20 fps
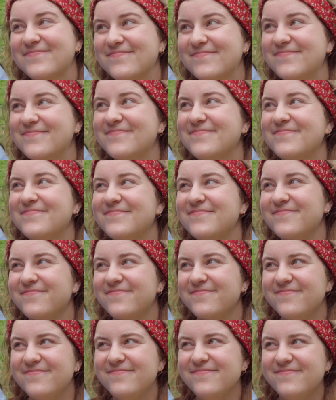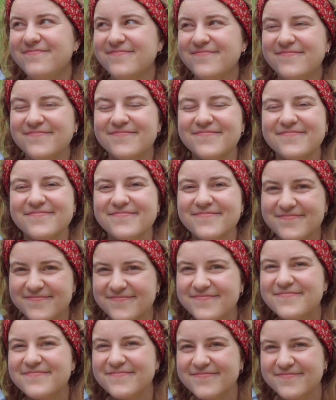
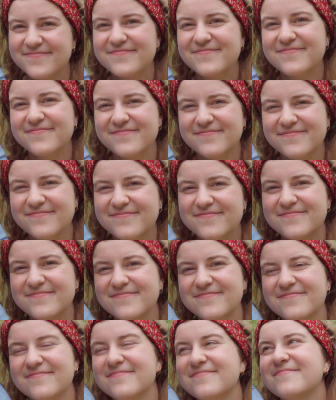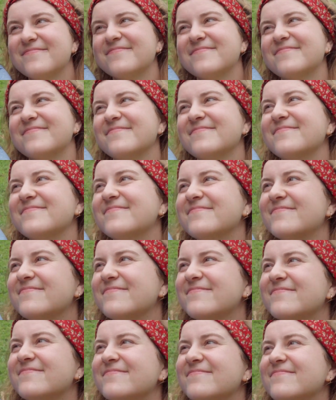
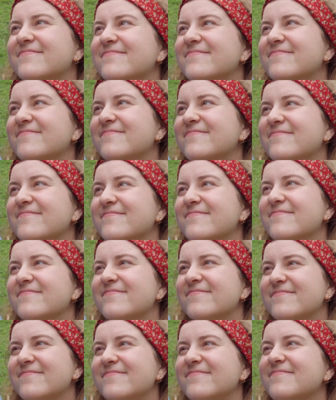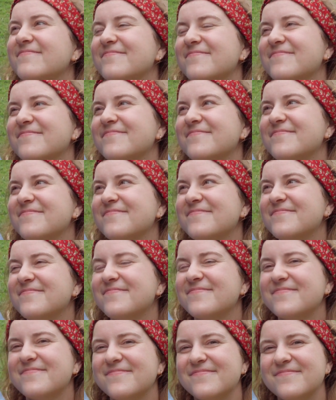
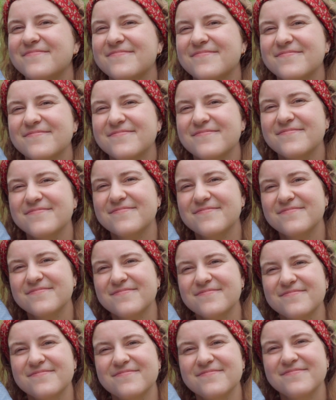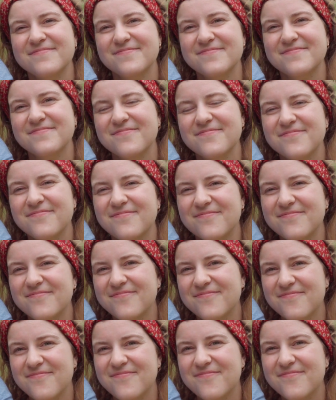[no speech]